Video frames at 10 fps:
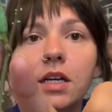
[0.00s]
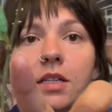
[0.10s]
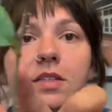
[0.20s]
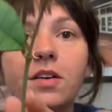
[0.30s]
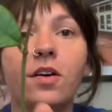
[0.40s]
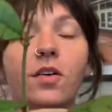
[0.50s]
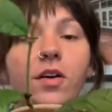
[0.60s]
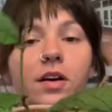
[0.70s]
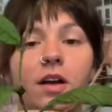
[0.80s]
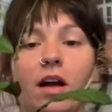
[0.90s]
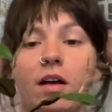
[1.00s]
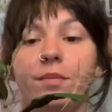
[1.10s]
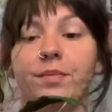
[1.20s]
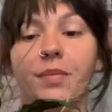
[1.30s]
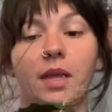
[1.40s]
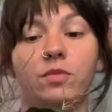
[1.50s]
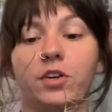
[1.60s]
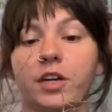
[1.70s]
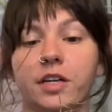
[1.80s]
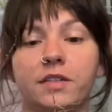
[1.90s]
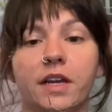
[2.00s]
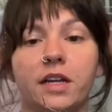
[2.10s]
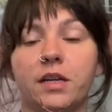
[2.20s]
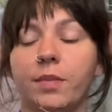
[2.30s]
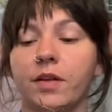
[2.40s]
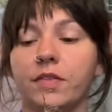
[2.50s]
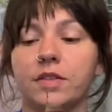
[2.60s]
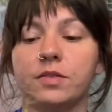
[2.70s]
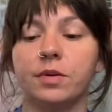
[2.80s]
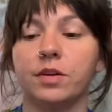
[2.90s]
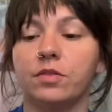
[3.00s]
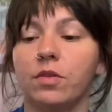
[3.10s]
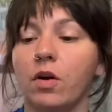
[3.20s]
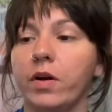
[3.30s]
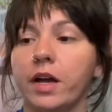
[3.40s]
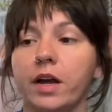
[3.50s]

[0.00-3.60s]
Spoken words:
So I'm very excited about this one growing.